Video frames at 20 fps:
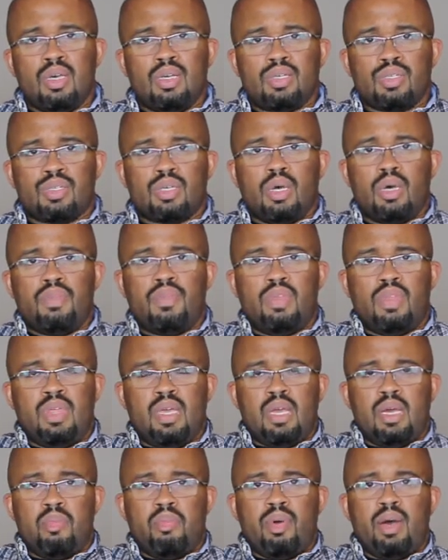So if you
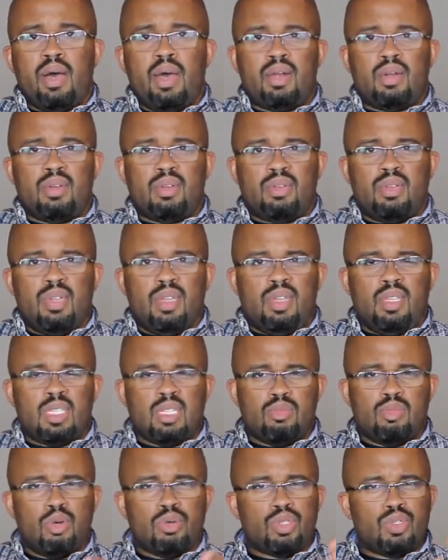think about
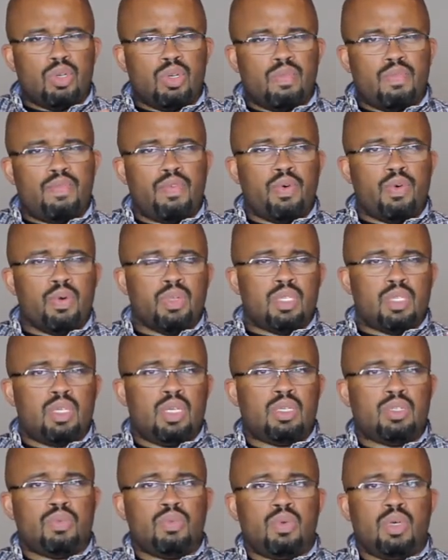somewhere between 4 and
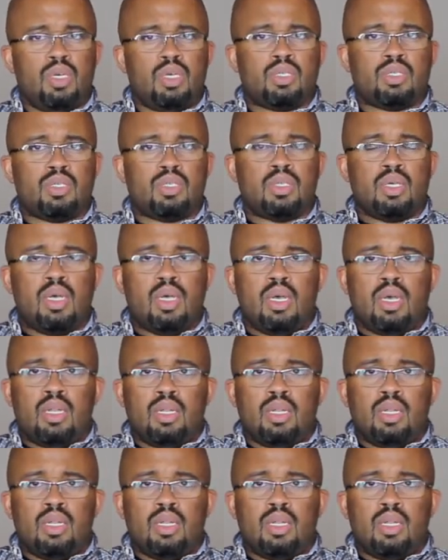6 weeks,